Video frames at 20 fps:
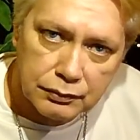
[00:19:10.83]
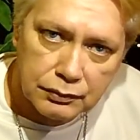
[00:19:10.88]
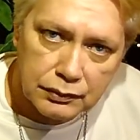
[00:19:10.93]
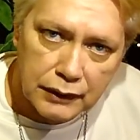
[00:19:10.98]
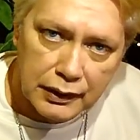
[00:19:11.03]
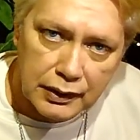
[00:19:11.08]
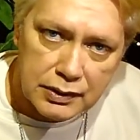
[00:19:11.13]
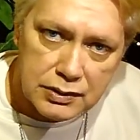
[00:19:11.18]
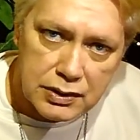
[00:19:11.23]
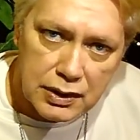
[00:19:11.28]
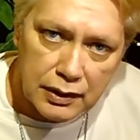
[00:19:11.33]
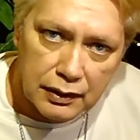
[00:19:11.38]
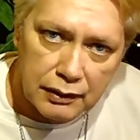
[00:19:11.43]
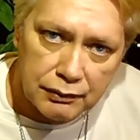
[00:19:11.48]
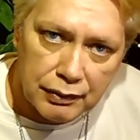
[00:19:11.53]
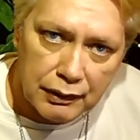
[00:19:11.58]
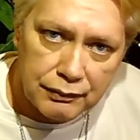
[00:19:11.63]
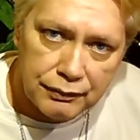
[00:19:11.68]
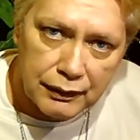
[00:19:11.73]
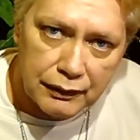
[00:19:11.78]

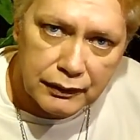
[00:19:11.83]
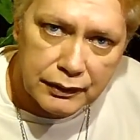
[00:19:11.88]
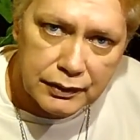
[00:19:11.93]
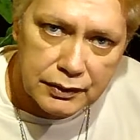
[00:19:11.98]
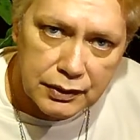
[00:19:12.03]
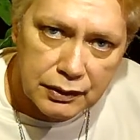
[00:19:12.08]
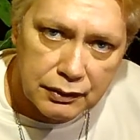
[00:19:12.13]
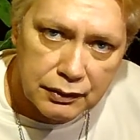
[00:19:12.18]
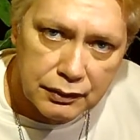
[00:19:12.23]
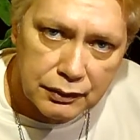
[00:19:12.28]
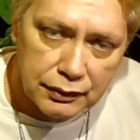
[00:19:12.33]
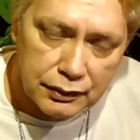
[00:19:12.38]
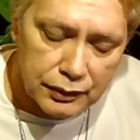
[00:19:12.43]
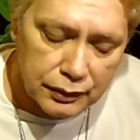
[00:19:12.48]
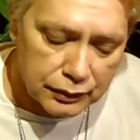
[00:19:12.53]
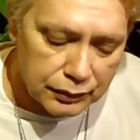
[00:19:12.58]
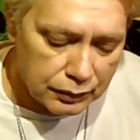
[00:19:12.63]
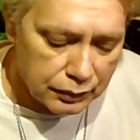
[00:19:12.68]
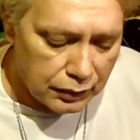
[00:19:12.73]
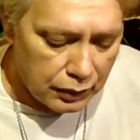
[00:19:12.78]
if I felt your
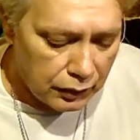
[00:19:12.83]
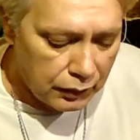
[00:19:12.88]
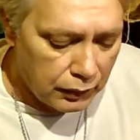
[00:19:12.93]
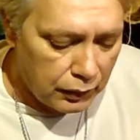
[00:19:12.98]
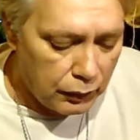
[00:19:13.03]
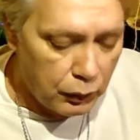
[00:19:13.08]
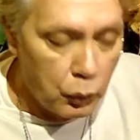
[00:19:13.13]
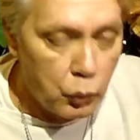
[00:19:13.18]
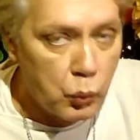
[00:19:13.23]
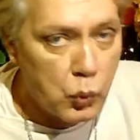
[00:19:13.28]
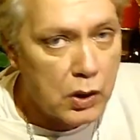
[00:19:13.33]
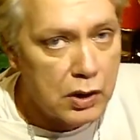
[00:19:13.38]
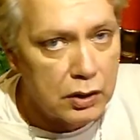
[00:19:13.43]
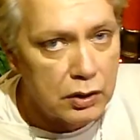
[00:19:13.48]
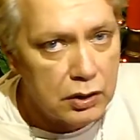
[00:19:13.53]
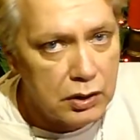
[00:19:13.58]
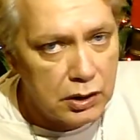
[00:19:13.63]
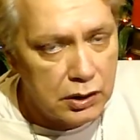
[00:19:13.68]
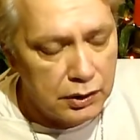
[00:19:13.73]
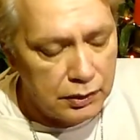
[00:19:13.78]

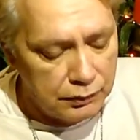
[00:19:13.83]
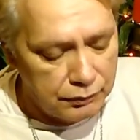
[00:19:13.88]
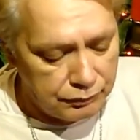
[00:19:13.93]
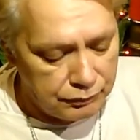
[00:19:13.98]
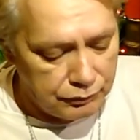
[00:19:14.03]
work,